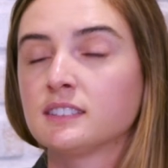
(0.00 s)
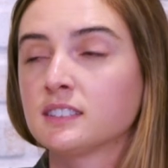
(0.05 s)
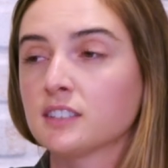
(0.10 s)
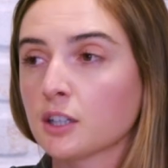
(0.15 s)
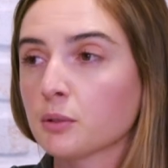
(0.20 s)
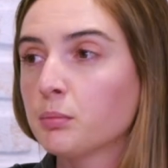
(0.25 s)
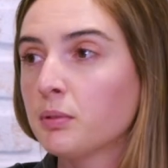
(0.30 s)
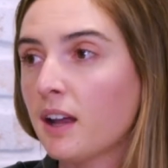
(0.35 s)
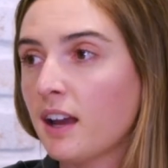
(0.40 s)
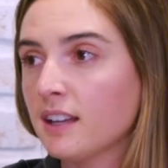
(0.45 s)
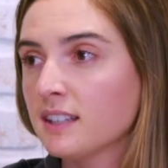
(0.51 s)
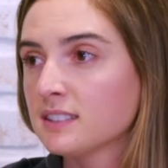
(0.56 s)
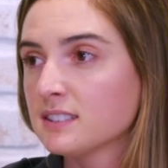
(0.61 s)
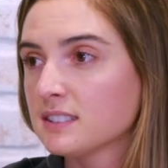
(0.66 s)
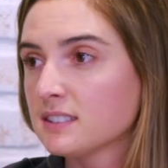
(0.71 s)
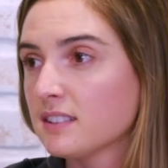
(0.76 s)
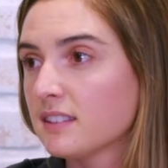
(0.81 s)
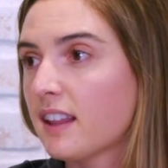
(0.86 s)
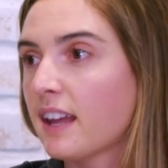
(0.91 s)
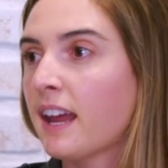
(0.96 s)

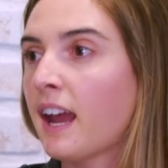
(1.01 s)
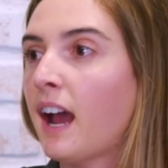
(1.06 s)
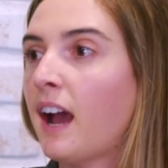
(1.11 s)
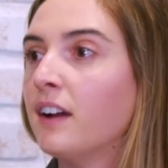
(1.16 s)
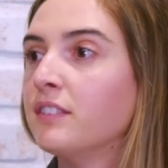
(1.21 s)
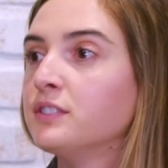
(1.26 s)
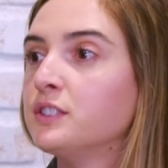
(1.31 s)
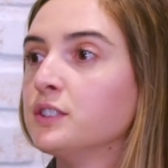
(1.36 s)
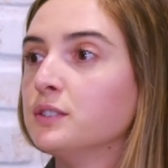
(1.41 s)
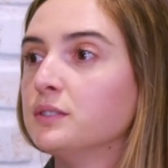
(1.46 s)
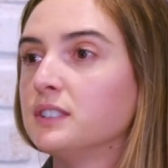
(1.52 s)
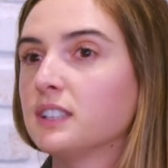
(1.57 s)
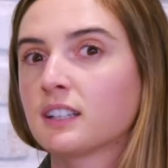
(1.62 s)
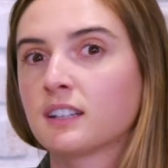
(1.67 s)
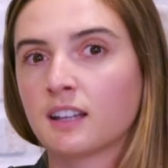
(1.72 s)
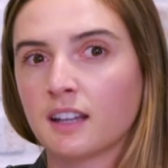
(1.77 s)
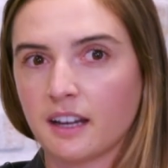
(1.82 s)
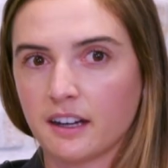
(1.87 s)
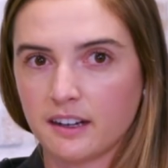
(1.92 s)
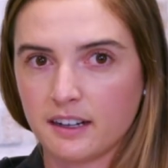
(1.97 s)
surplus, they have to
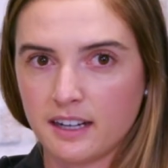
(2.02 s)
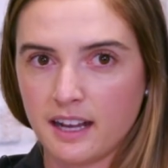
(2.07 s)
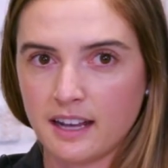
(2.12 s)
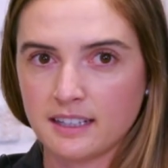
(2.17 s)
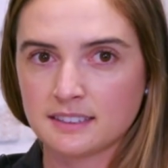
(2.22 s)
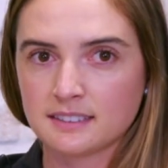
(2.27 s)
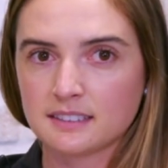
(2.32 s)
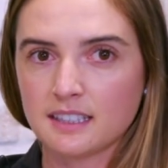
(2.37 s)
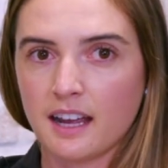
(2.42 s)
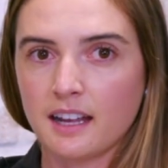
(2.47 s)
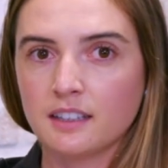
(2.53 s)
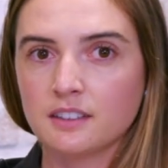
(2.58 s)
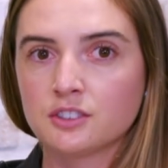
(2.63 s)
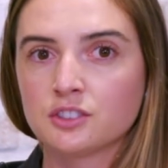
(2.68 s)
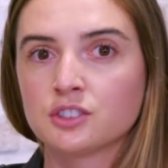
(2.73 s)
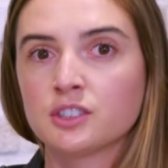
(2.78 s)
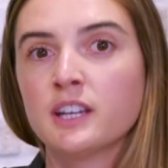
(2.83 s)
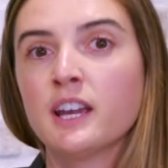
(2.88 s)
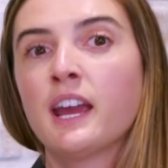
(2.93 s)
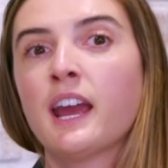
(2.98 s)
declare it as
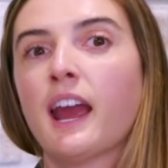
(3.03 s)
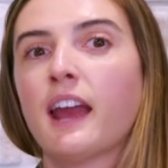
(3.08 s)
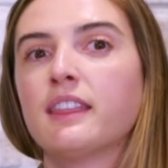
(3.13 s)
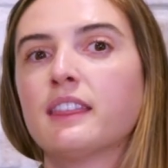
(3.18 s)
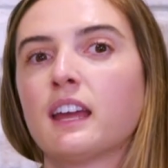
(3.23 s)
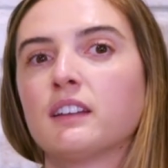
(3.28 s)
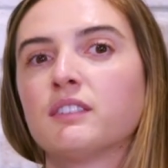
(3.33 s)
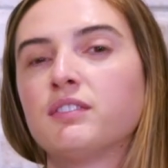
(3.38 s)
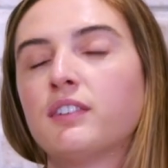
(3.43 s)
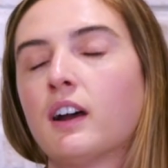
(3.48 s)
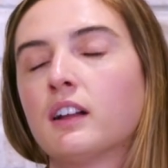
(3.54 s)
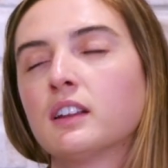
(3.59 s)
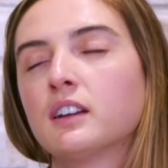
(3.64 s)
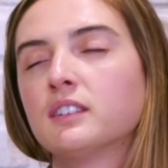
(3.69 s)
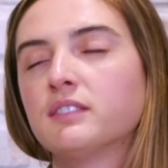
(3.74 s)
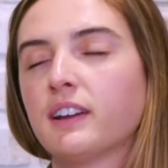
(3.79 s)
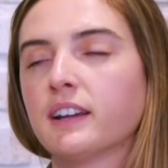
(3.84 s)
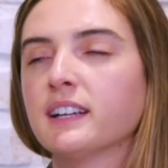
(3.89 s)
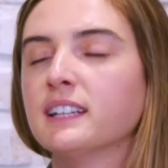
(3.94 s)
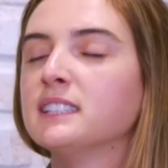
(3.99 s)
such and then follow
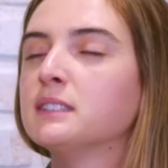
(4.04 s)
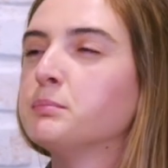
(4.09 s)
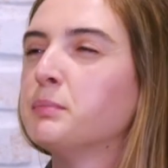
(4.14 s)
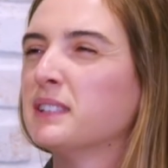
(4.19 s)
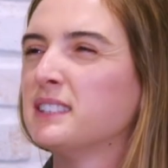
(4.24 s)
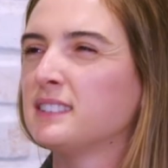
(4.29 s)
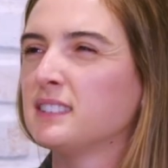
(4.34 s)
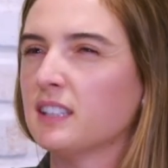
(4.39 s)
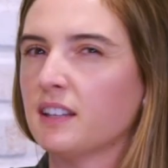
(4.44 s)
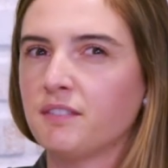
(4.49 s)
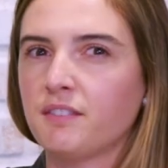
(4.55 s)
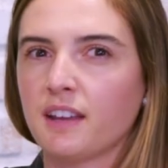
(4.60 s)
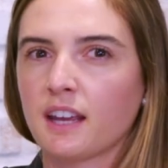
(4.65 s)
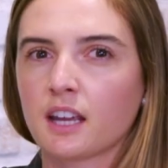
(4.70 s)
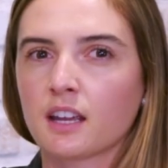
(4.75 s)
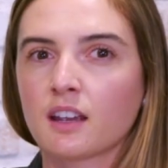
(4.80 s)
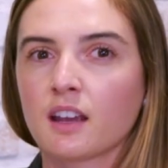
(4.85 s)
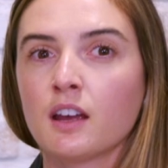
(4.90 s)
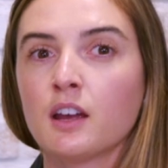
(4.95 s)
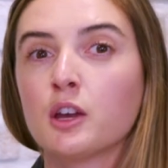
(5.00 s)
very
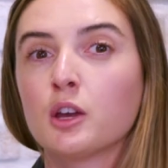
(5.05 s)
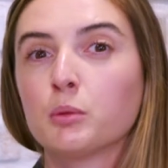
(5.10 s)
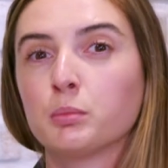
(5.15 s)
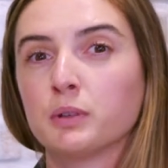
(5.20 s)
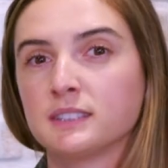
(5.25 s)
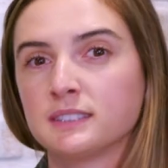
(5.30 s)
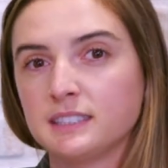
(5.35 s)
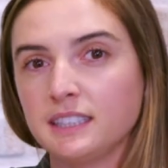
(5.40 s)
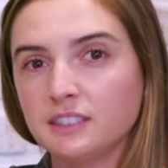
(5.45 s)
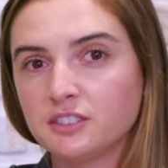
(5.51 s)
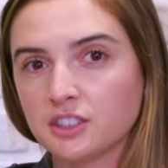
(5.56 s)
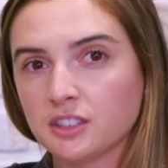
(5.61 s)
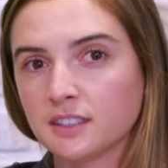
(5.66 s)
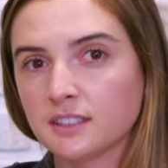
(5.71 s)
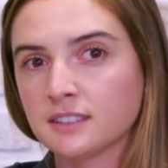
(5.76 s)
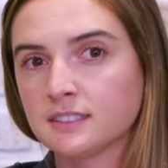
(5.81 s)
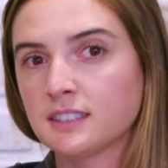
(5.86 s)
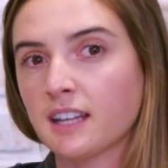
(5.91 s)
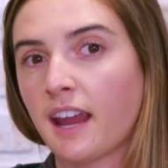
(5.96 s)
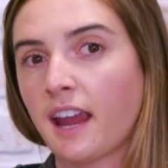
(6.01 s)
specific
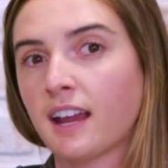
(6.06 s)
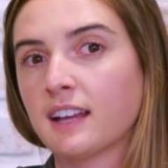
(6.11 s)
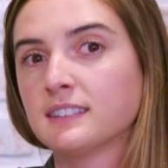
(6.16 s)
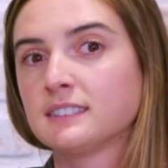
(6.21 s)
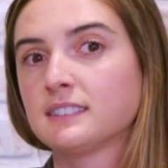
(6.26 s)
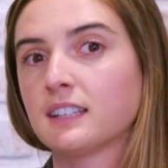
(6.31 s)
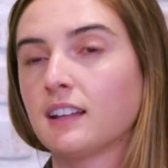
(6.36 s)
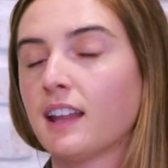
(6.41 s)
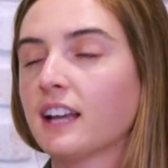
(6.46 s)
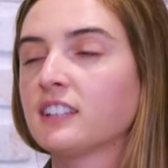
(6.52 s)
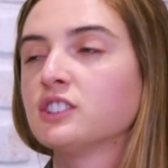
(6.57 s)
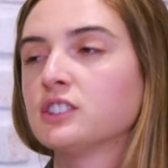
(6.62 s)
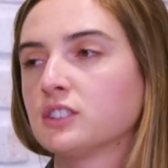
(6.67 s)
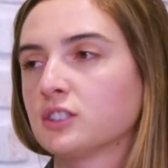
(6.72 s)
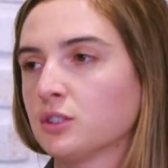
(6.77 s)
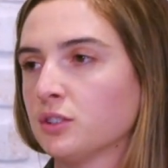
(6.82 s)
procedures and selection